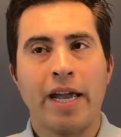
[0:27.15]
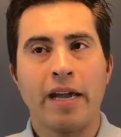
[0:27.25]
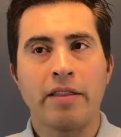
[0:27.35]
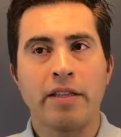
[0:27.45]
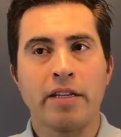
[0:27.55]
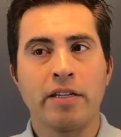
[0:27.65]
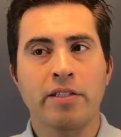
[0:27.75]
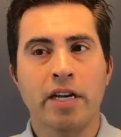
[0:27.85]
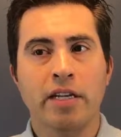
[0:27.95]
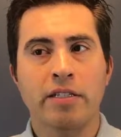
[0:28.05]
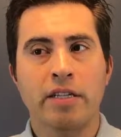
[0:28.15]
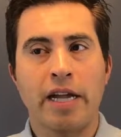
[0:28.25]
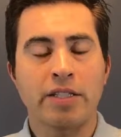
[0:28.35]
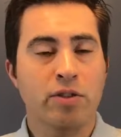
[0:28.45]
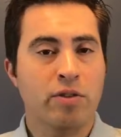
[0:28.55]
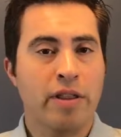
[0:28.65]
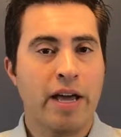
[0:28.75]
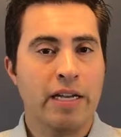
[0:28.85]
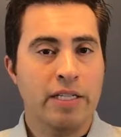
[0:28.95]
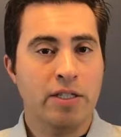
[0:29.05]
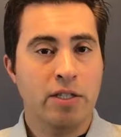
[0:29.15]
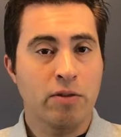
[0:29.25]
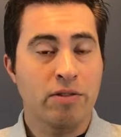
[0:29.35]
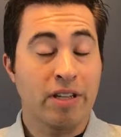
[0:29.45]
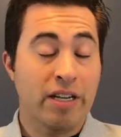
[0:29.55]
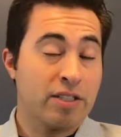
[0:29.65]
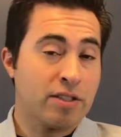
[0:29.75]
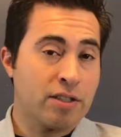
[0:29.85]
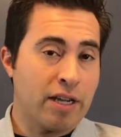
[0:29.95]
and the second answer to that is that you can let us